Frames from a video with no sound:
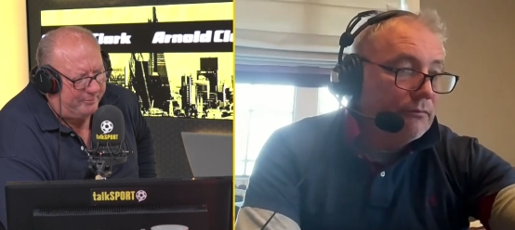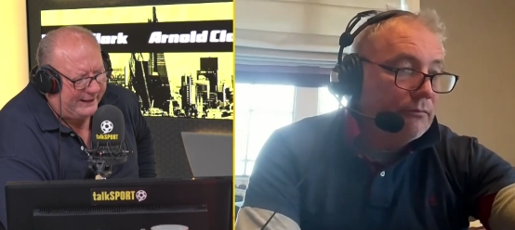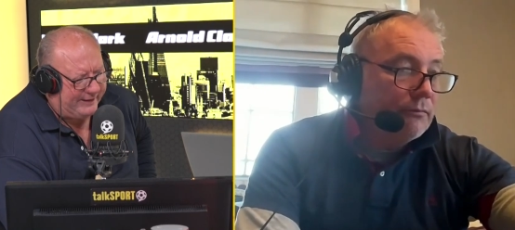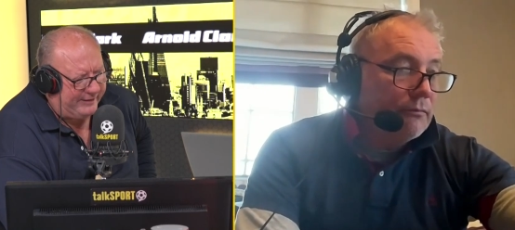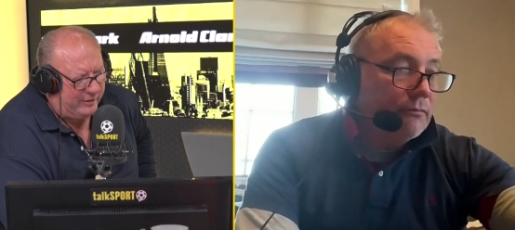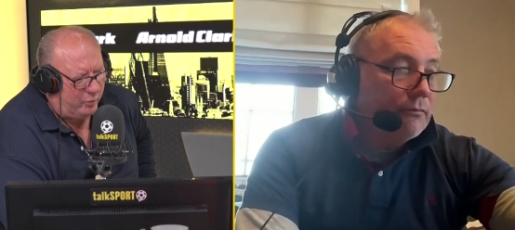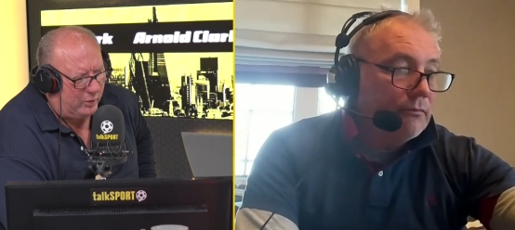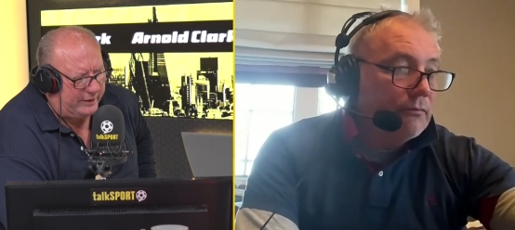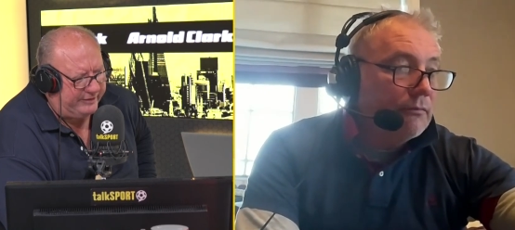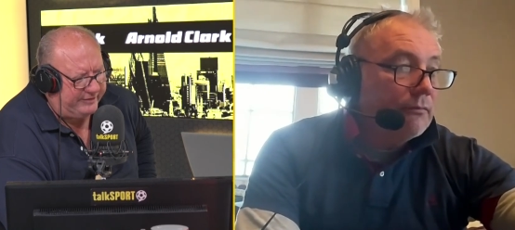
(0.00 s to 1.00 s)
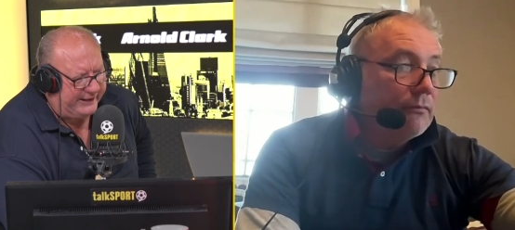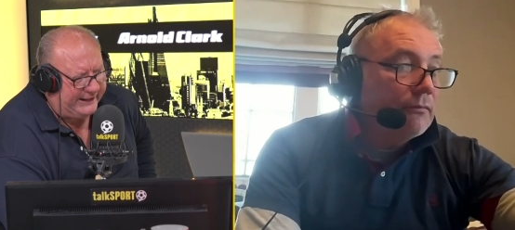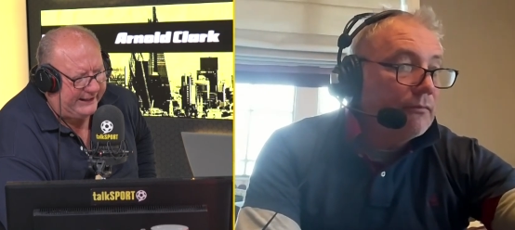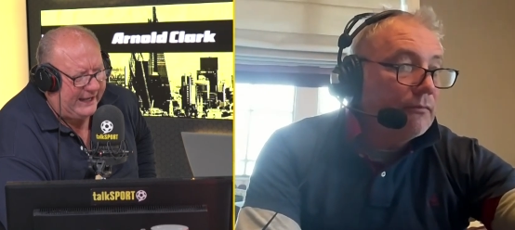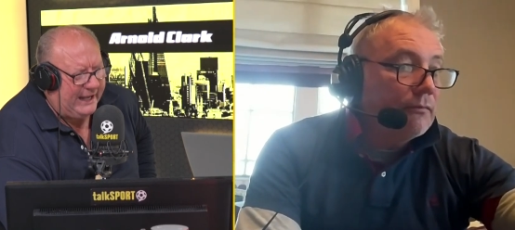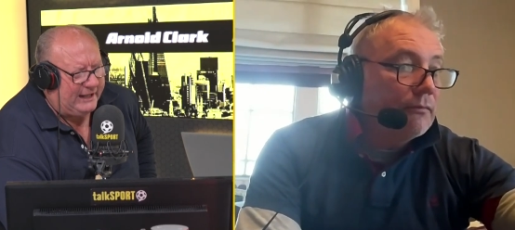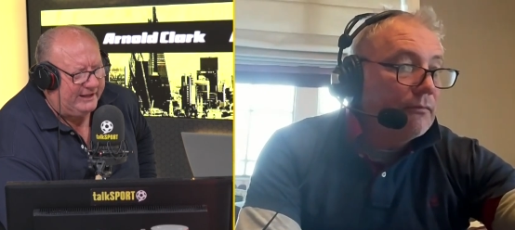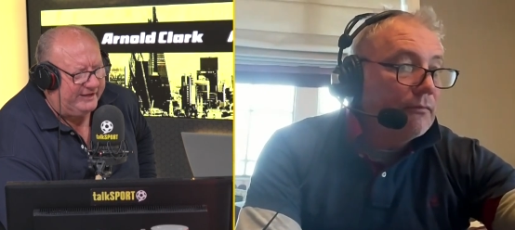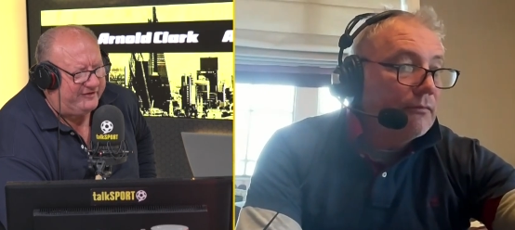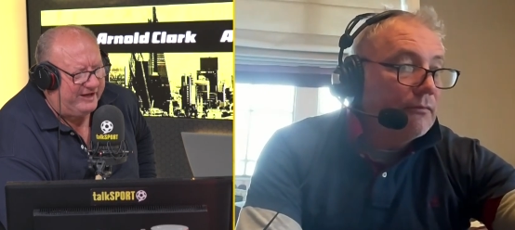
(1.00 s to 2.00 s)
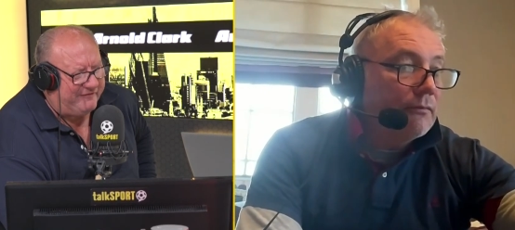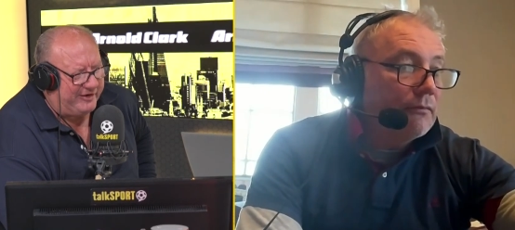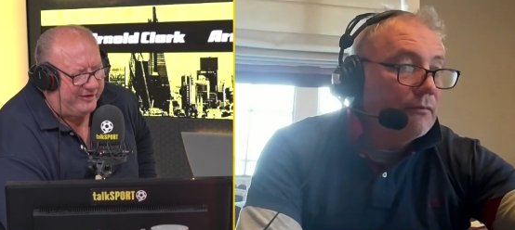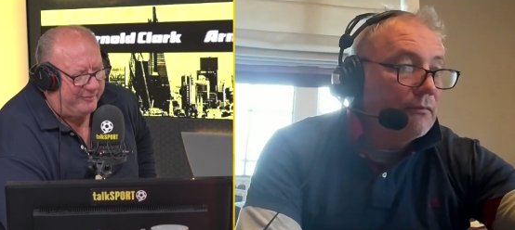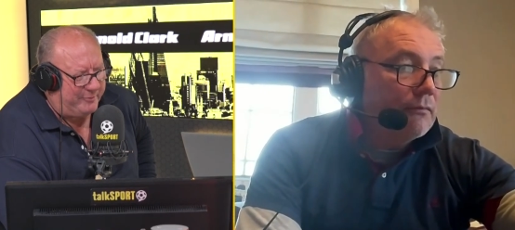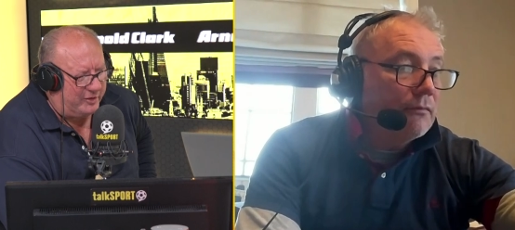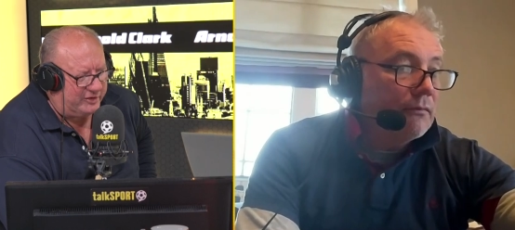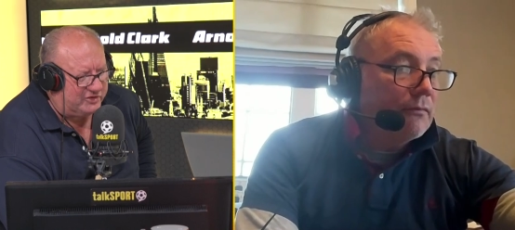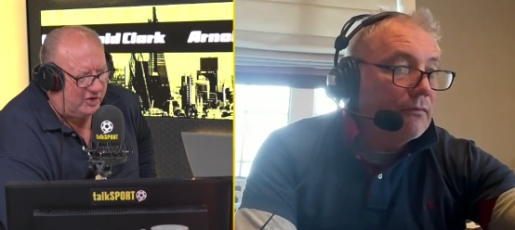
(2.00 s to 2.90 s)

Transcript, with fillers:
Speaker 1: back there one day. Let's say a very good morning.